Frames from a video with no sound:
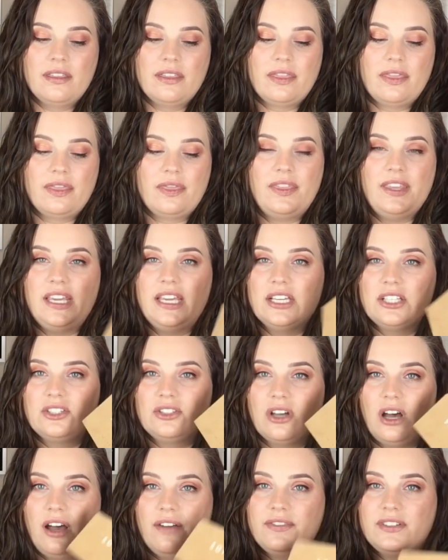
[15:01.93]
the
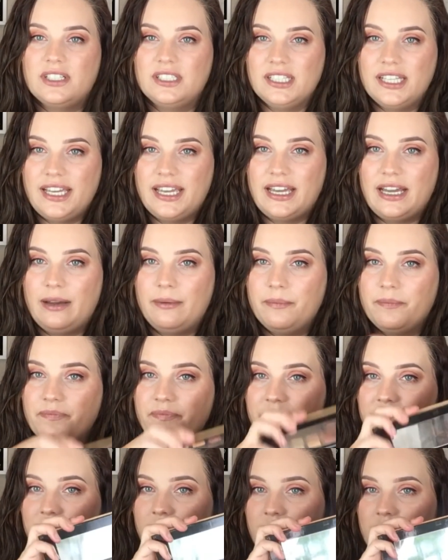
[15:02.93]
Soft Glam,
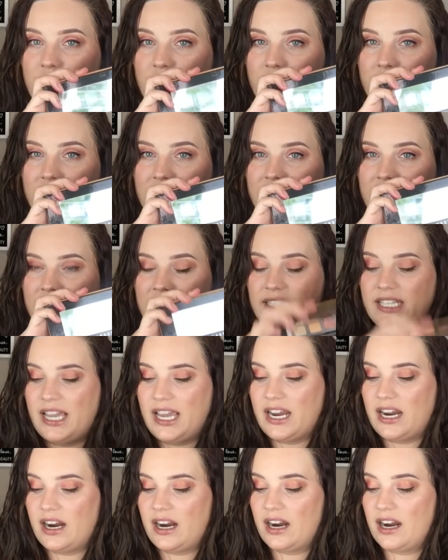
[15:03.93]
which you can see
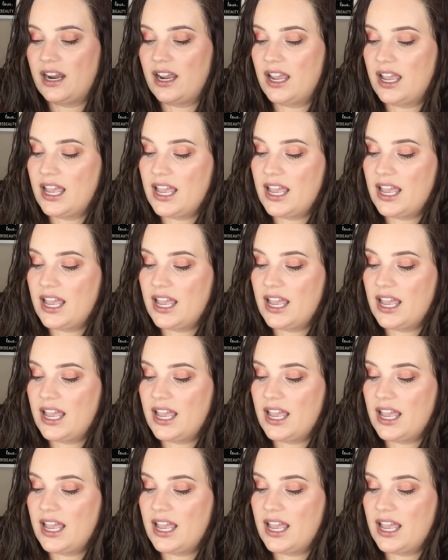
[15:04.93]
there,